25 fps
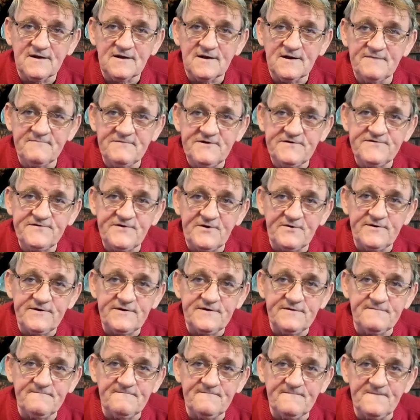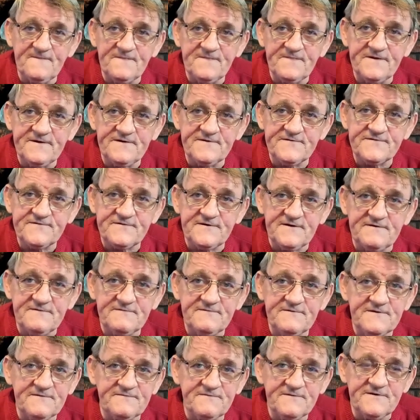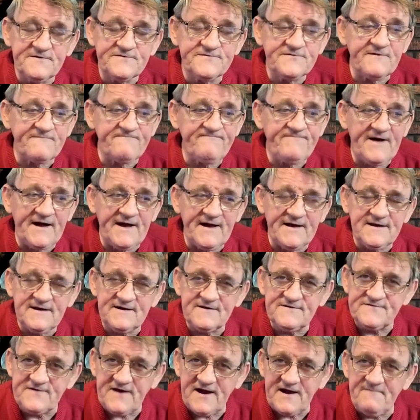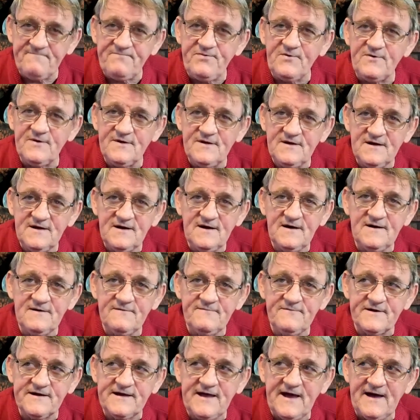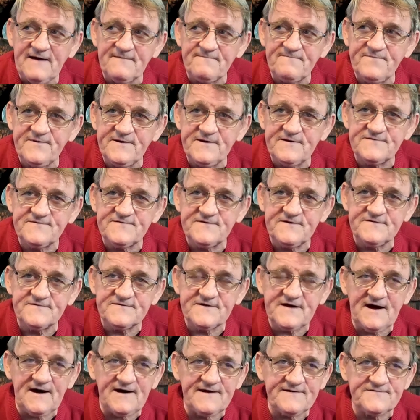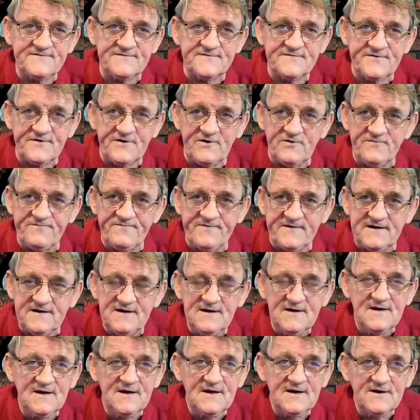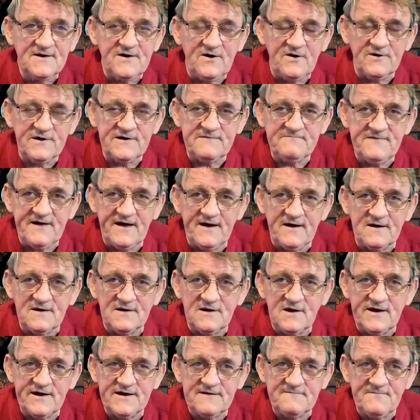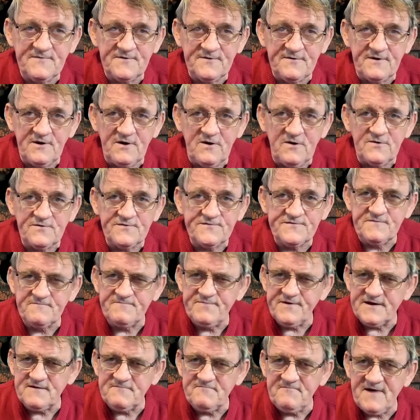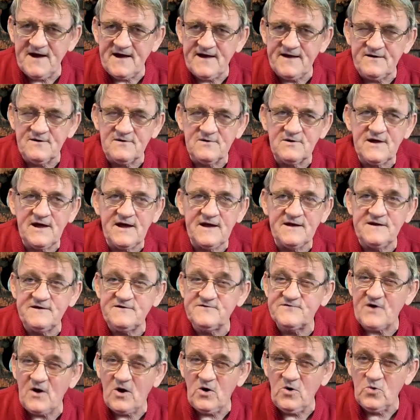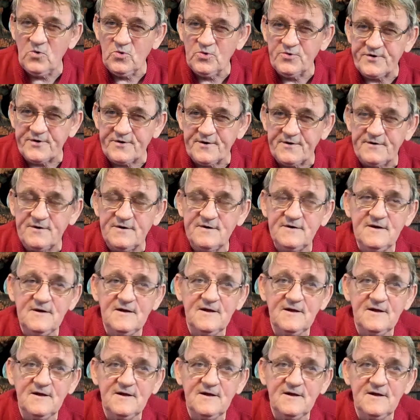Let me show you this. This is a fine example of a catfish. This guy's a trophy. Caught him down at Lake Monroe. It's a big male, and he's older.